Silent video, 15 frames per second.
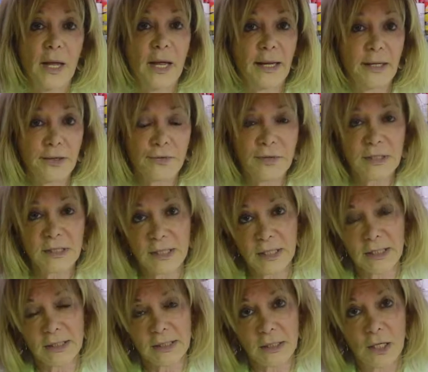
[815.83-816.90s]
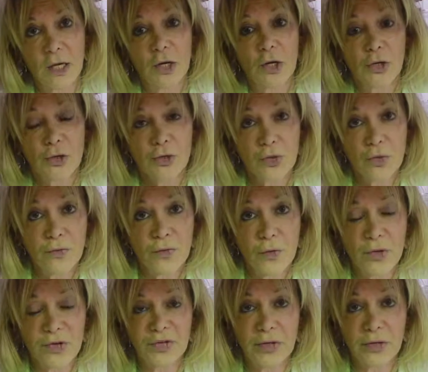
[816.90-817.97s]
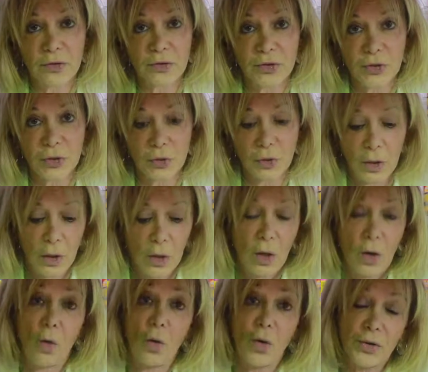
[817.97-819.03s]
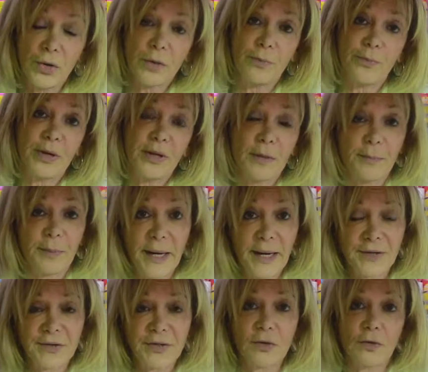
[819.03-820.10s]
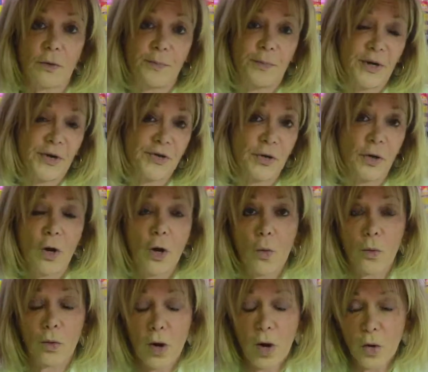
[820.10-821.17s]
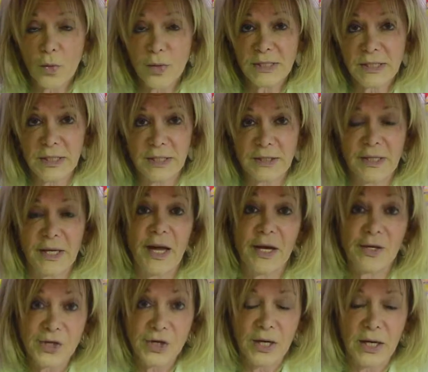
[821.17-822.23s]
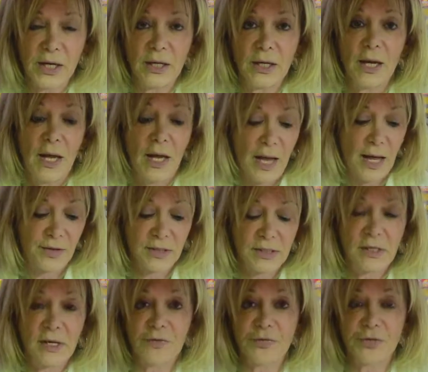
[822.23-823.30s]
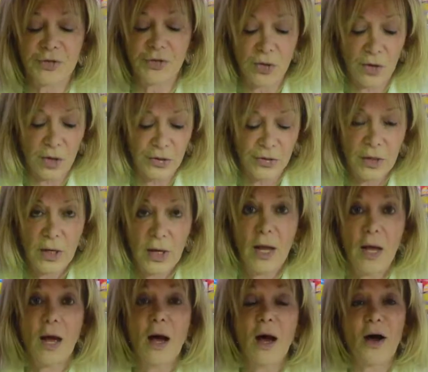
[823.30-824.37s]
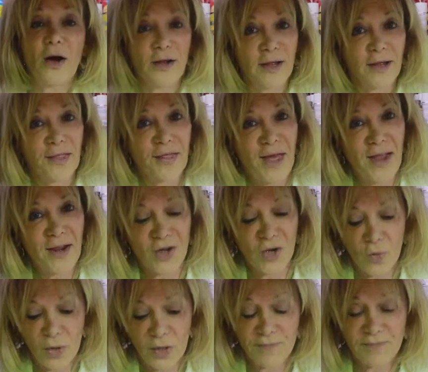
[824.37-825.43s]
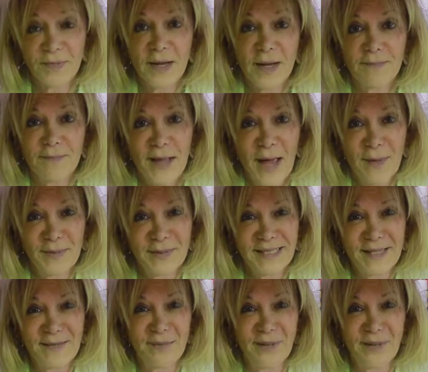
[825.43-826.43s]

718-836-2402. Or you can bring the plant in or a picture. We're always here to educate, and there's never a charge. Again, thank you and happy seed